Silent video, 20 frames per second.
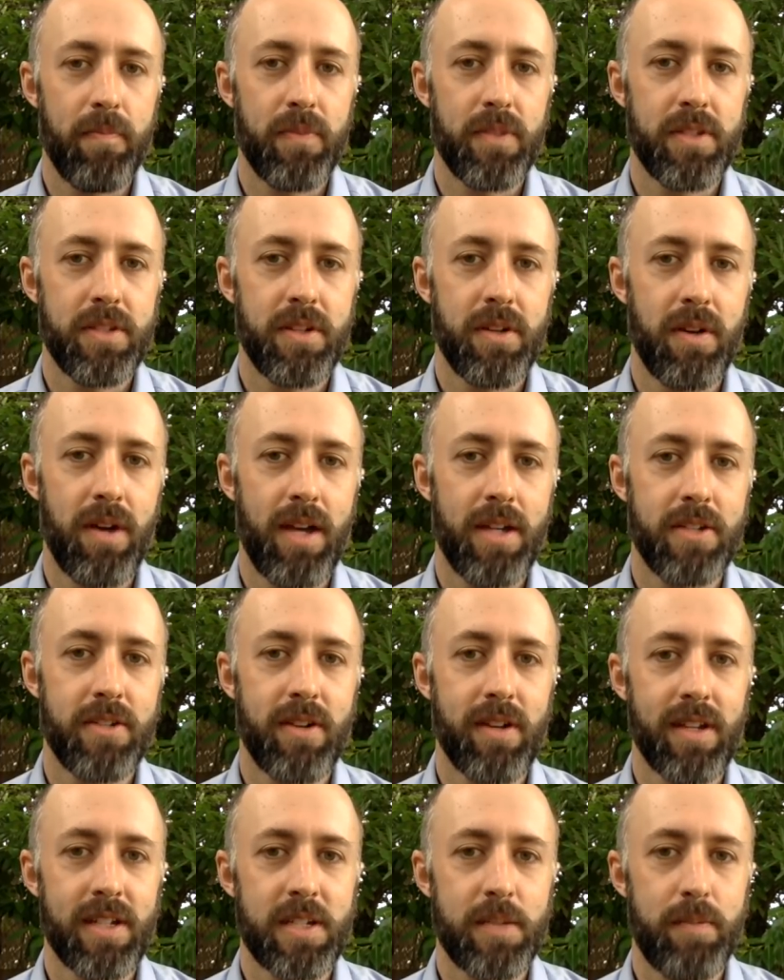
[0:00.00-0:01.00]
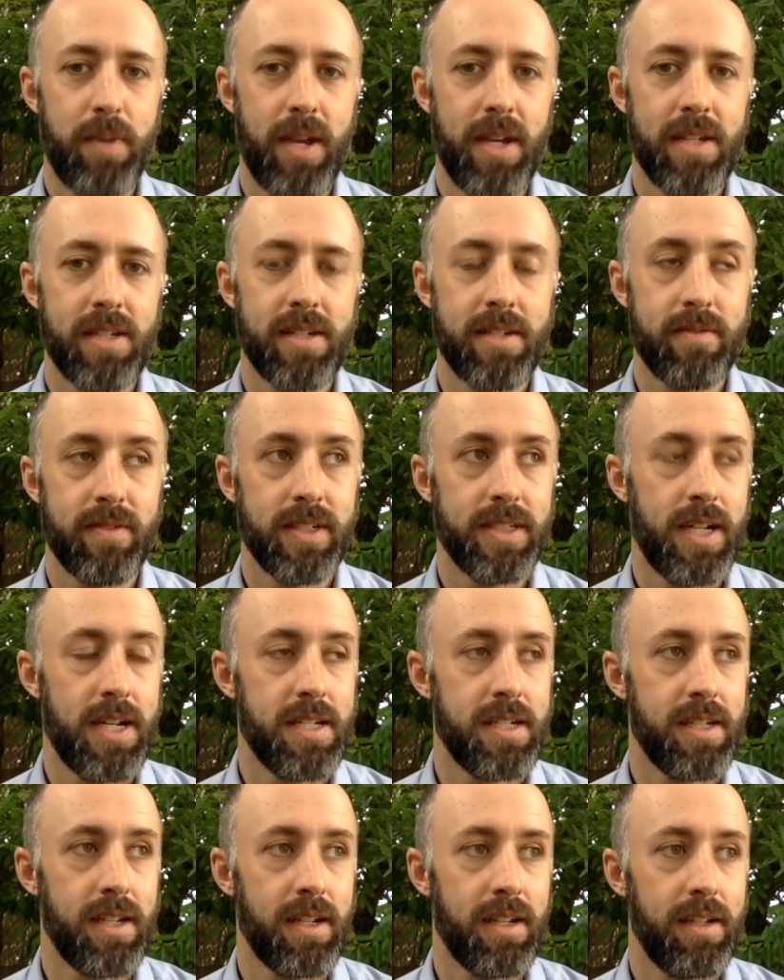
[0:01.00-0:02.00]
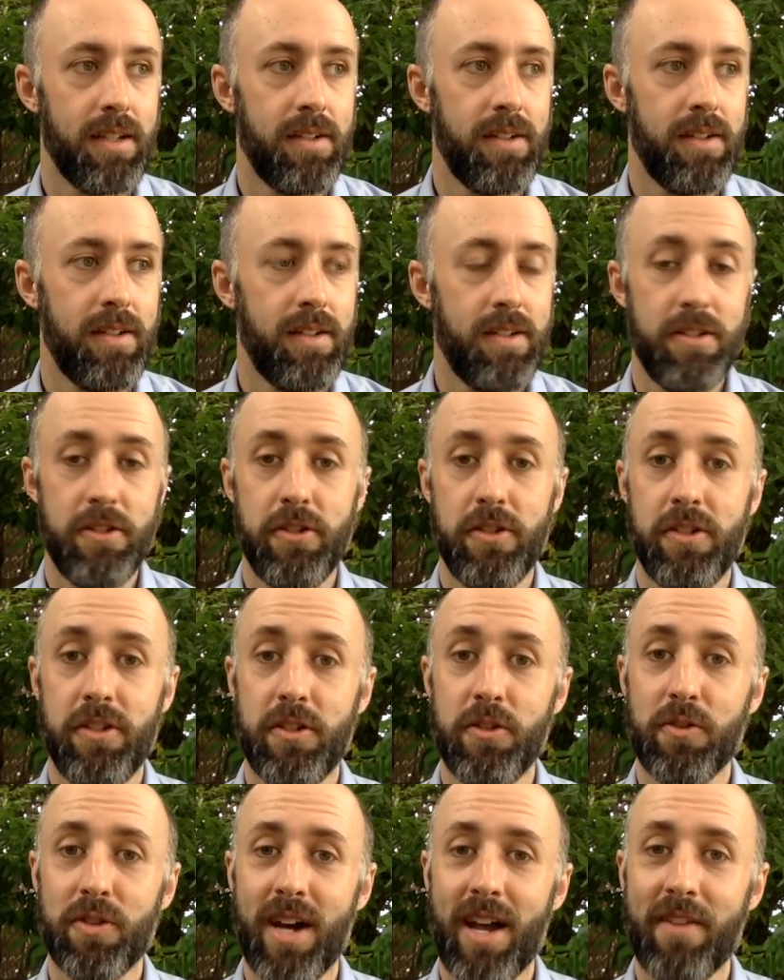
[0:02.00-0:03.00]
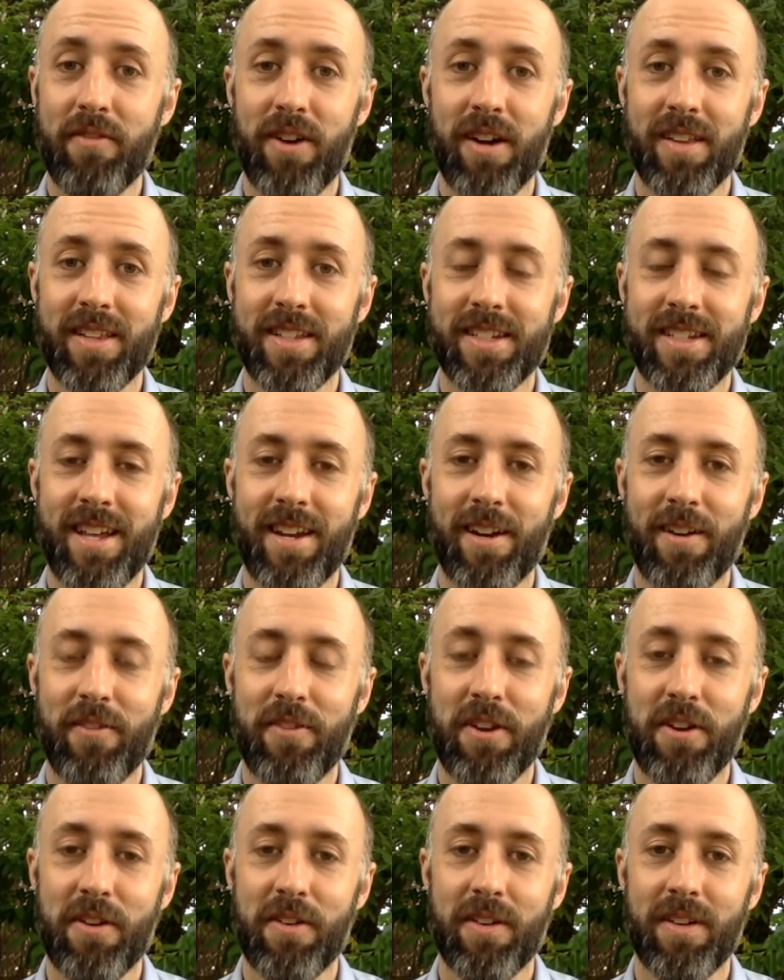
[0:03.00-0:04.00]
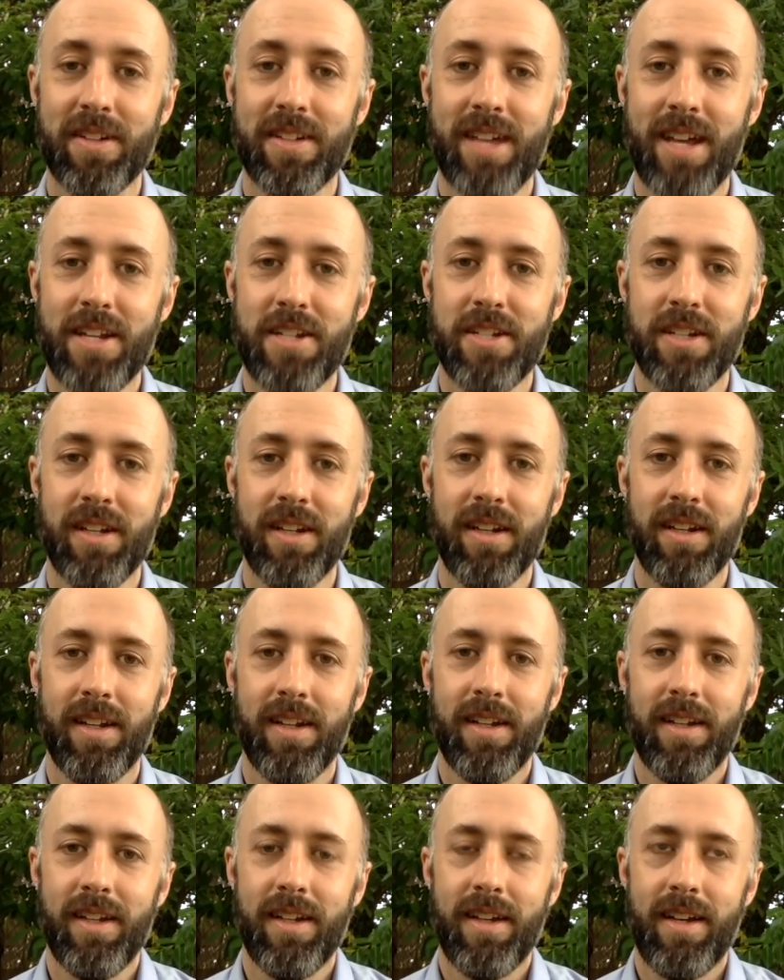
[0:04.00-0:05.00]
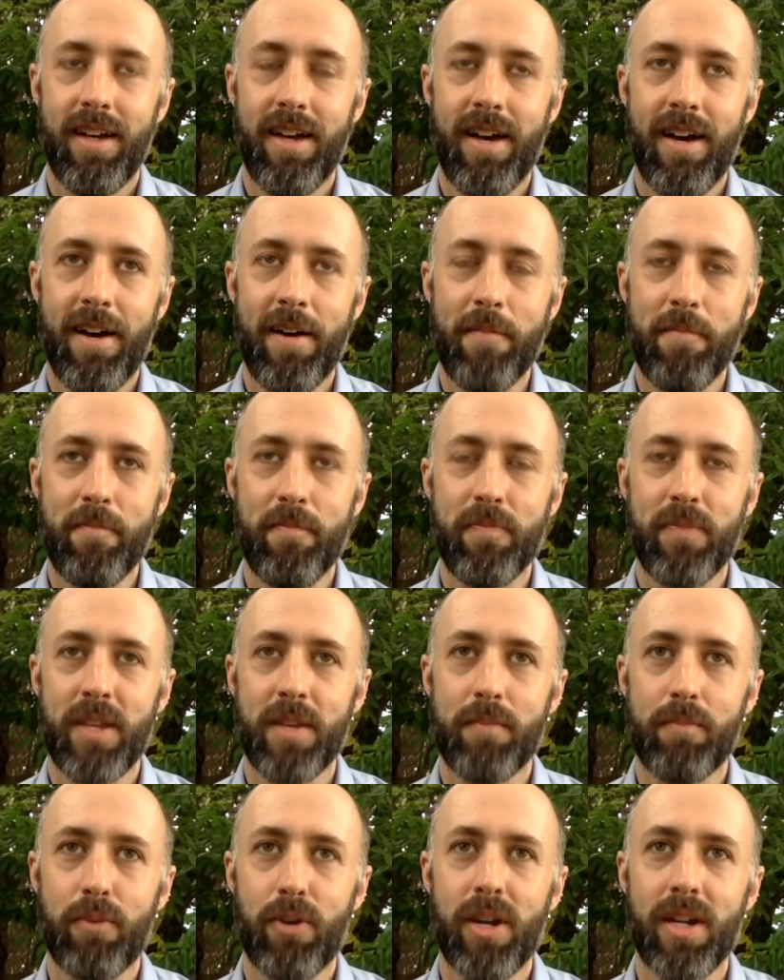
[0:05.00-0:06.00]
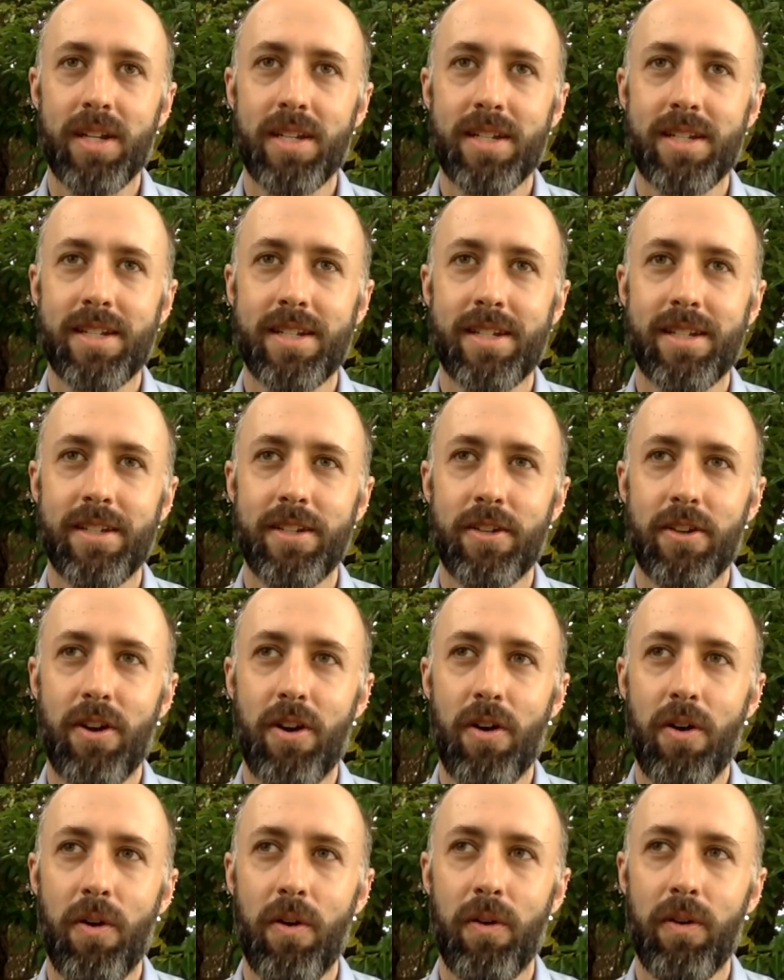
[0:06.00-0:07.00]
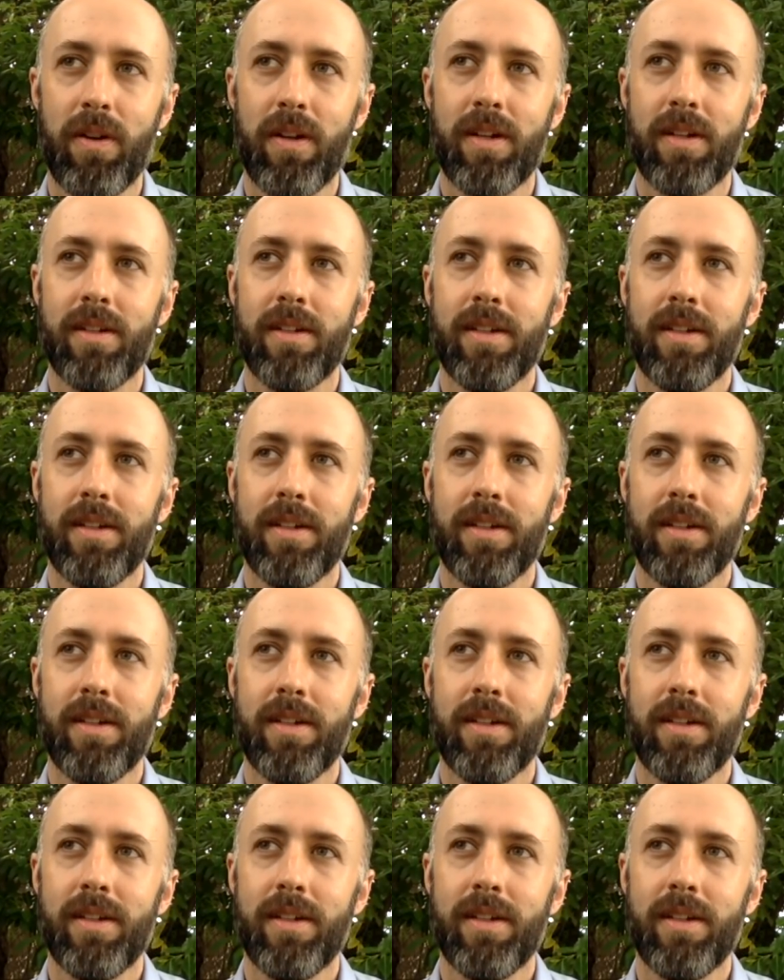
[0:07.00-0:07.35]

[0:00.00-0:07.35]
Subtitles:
So entering a space and realizing you kind of are the center of your own attention, it brings your own